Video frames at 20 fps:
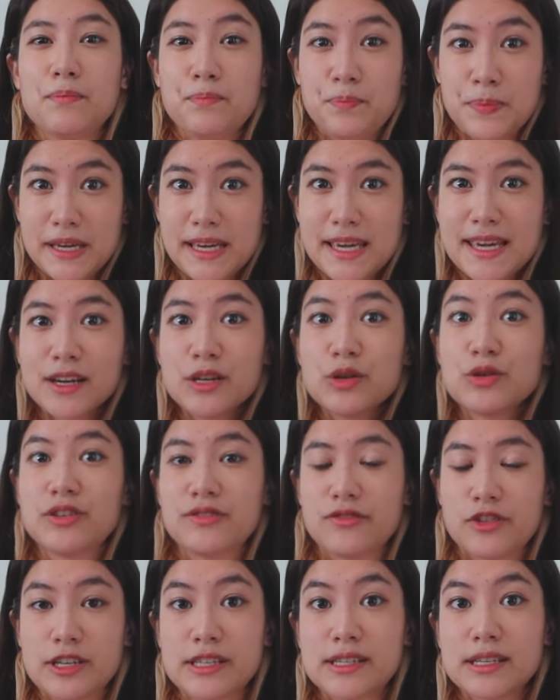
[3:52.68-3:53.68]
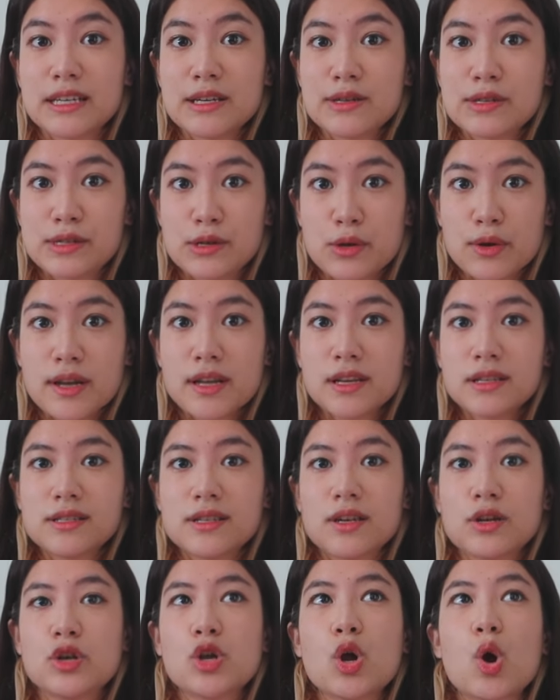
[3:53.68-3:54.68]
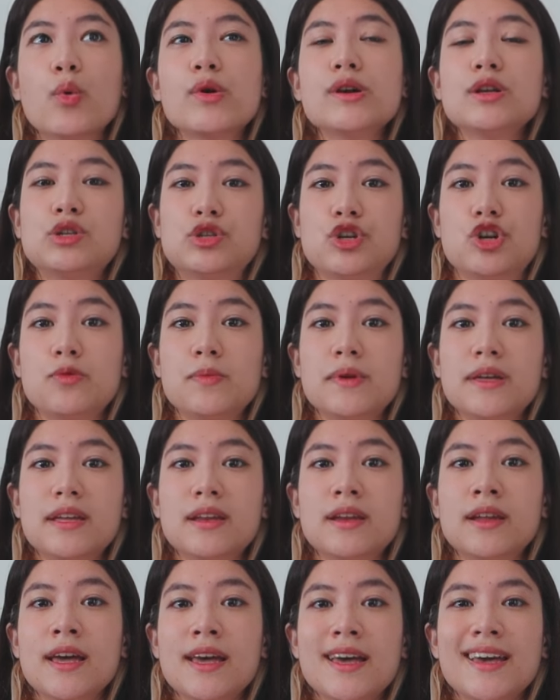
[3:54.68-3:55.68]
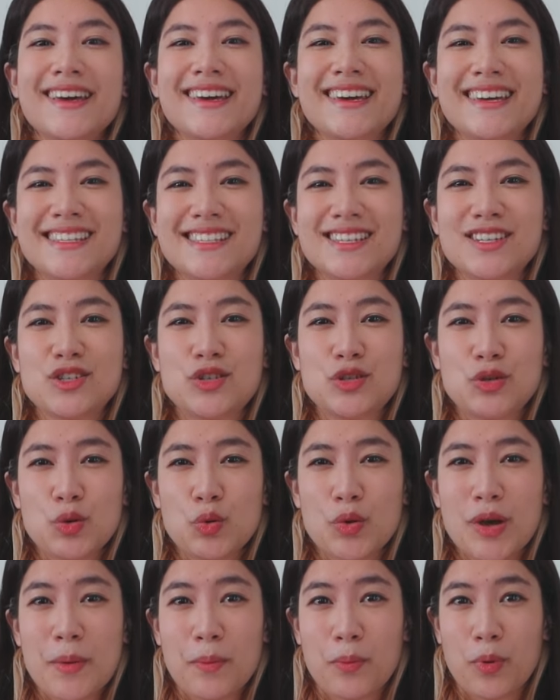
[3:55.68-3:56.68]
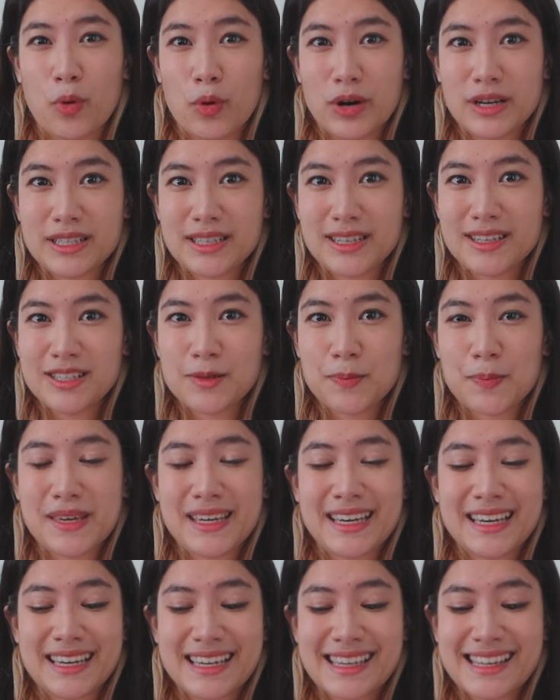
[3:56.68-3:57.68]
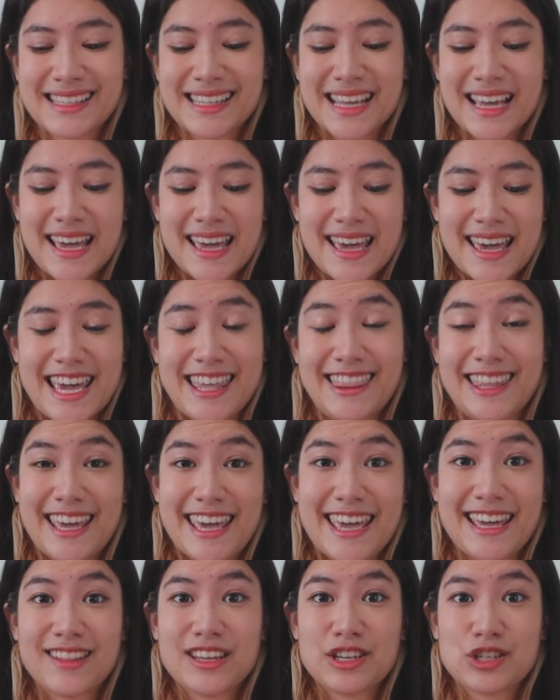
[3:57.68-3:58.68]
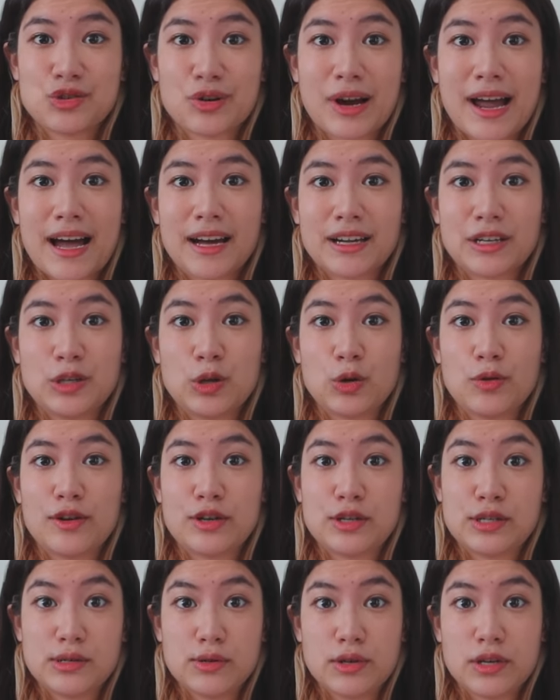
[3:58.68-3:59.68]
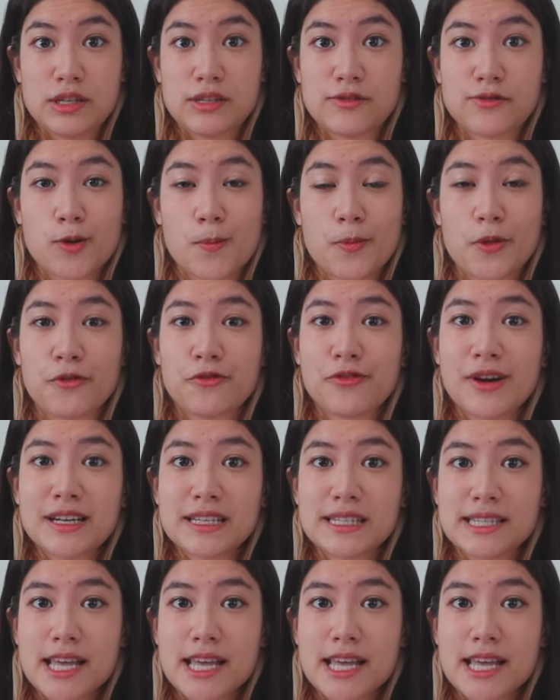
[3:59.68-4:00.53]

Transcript: being a university student, knowing German isn't too important because in the English track, you know, there are students from the French